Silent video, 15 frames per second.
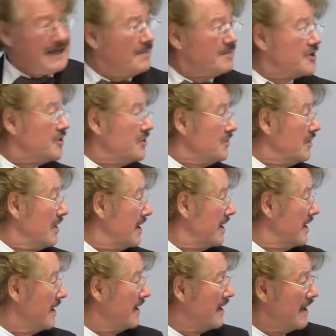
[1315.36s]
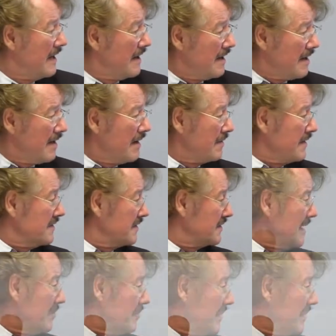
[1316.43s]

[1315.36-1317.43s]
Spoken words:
I come to, and this